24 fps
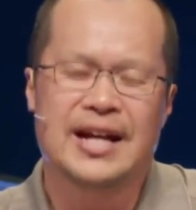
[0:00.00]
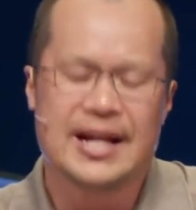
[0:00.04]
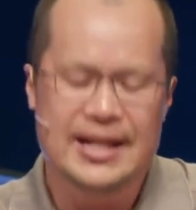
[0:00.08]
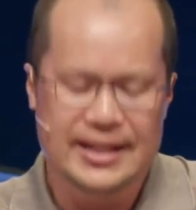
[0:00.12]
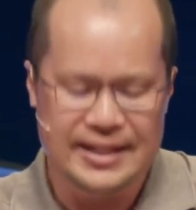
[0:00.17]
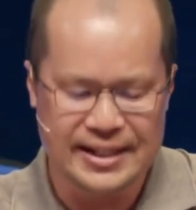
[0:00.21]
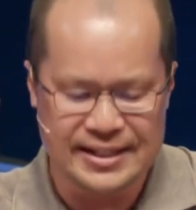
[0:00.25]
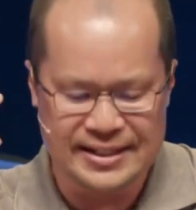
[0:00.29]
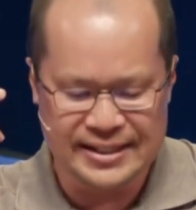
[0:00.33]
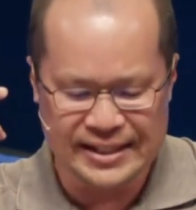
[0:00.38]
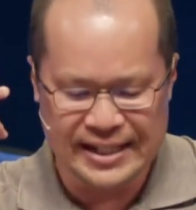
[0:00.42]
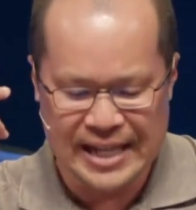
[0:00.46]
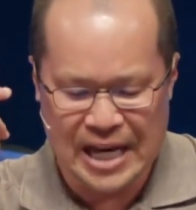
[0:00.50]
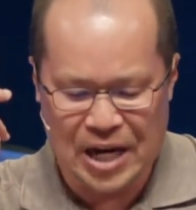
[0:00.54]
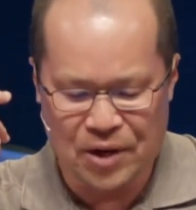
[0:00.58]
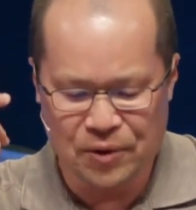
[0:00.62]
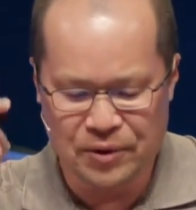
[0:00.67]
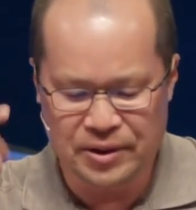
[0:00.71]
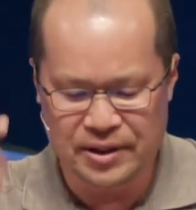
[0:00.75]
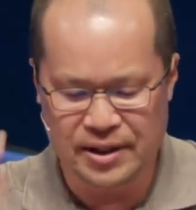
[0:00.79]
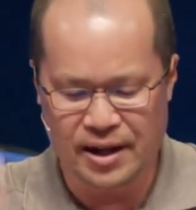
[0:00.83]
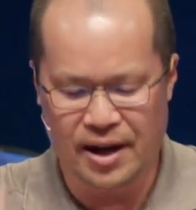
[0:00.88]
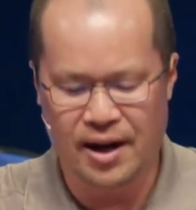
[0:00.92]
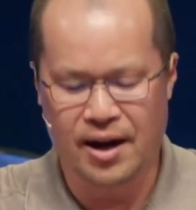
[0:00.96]
to see how
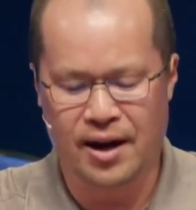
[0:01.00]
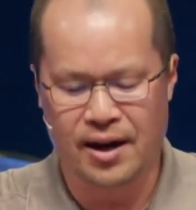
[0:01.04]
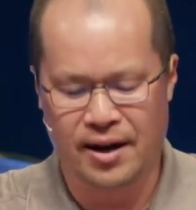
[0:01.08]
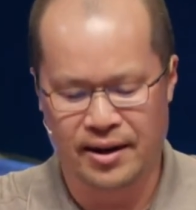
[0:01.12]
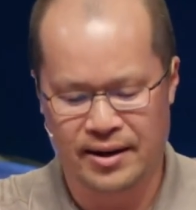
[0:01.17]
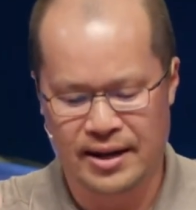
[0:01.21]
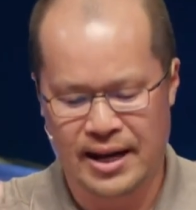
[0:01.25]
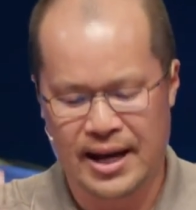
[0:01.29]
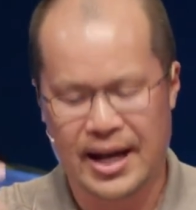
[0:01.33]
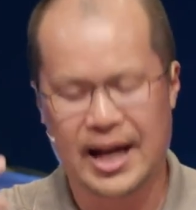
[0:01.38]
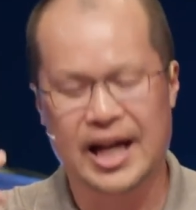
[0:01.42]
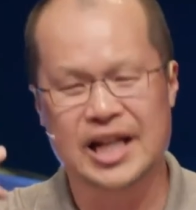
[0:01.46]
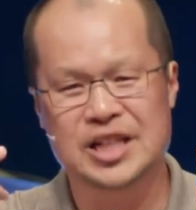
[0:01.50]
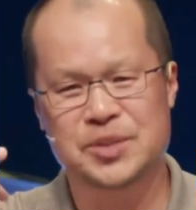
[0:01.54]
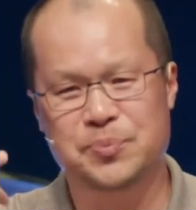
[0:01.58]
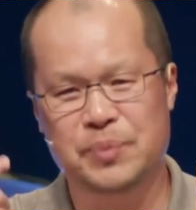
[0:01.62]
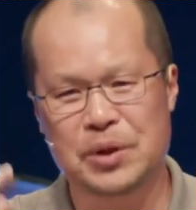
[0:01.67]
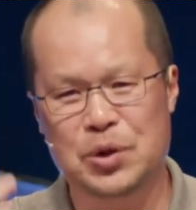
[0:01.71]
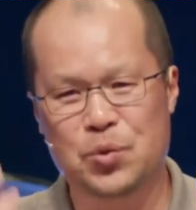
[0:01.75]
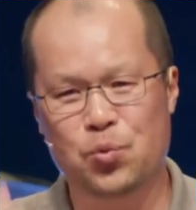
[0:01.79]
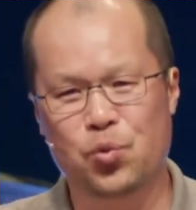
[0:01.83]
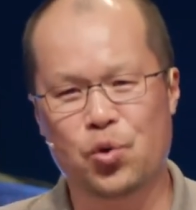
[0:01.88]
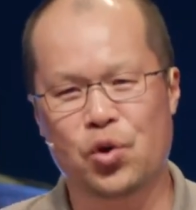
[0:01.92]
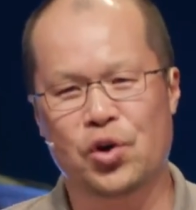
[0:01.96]
God has
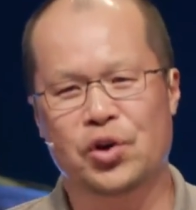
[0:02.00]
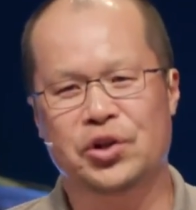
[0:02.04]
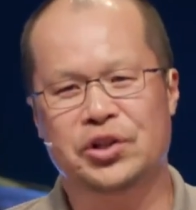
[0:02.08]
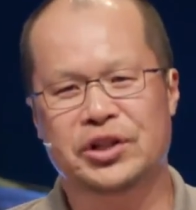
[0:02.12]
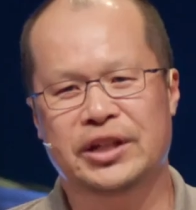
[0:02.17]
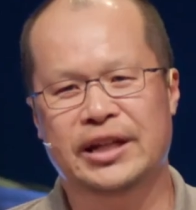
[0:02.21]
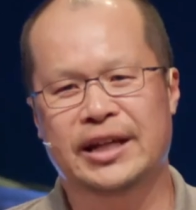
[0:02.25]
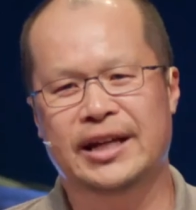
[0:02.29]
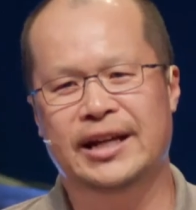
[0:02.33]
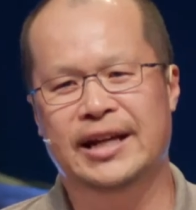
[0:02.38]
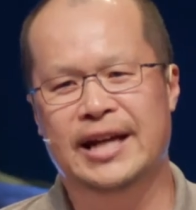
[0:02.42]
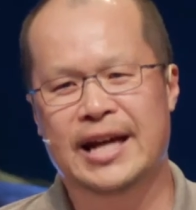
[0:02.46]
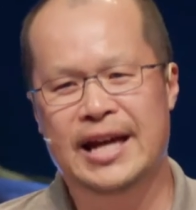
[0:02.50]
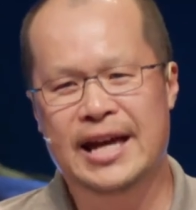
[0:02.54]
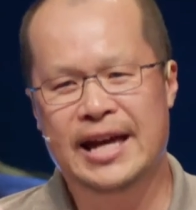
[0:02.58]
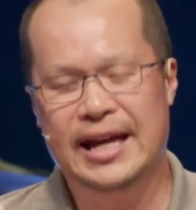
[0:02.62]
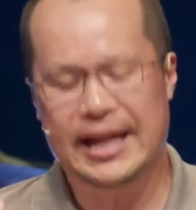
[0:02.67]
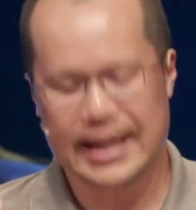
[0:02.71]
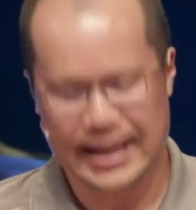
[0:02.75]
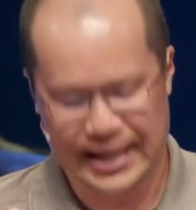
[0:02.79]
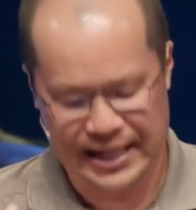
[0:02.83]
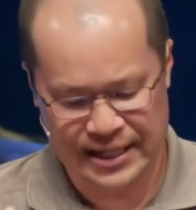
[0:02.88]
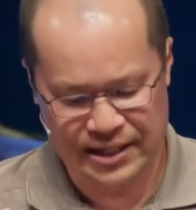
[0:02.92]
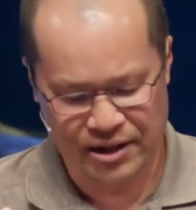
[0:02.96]
been working
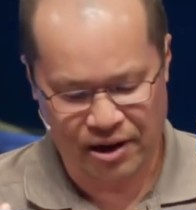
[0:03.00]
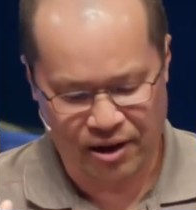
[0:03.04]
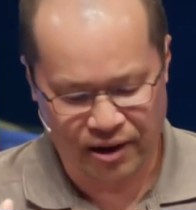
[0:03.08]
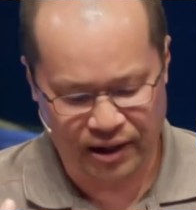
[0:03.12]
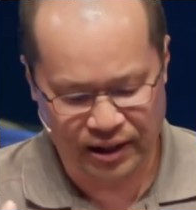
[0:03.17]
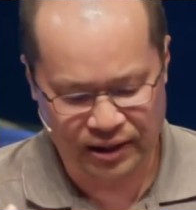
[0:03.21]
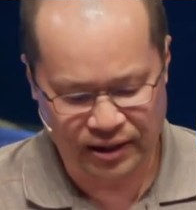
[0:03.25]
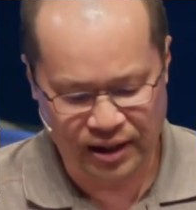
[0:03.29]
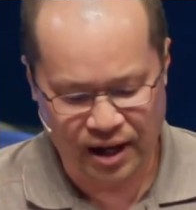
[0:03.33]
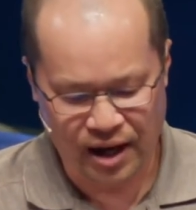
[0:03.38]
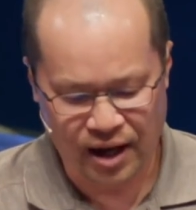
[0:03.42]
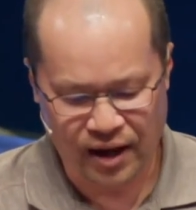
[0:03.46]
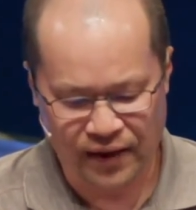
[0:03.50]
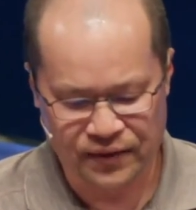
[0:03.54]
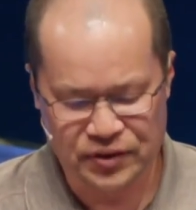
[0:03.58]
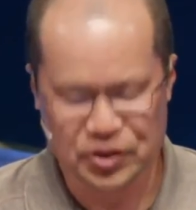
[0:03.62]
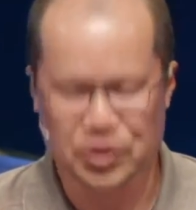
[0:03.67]
in our lives.